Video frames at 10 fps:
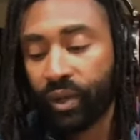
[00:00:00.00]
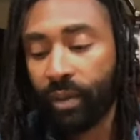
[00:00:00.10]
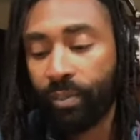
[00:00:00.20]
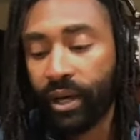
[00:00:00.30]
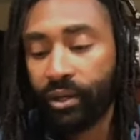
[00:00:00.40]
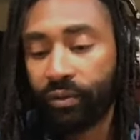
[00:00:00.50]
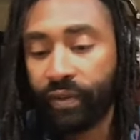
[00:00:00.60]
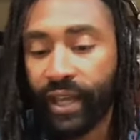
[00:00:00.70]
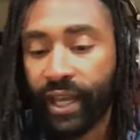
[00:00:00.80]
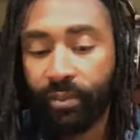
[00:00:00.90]
I bought a new
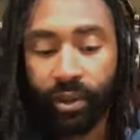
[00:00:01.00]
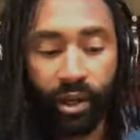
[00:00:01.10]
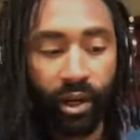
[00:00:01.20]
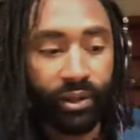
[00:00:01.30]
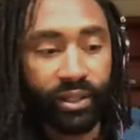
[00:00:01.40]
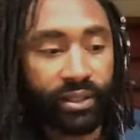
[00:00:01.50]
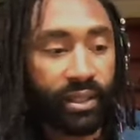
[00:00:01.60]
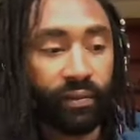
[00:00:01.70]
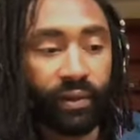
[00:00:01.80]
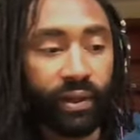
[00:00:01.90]
van, but all these
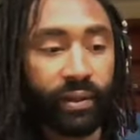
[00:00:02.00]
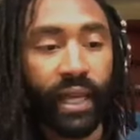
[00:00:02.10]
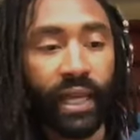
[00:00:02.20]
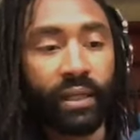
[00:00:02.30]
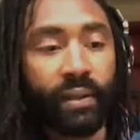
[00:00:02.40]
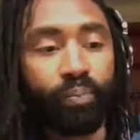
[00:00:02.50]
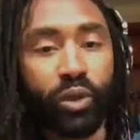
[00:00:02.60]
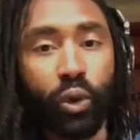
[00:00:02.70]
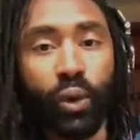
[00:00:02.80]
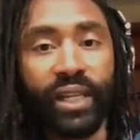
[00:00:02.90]
different like
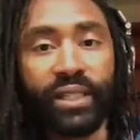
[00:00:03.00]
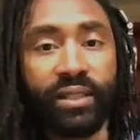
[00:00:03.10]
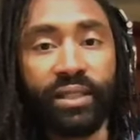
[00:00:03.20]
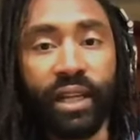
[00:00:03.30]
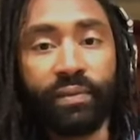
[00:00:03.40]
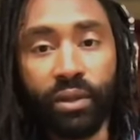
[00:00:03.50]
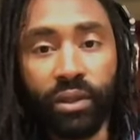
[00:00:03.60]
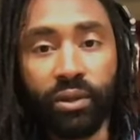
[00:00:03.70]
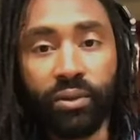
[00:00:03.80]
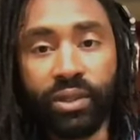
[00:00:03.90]
toys and stuff to do.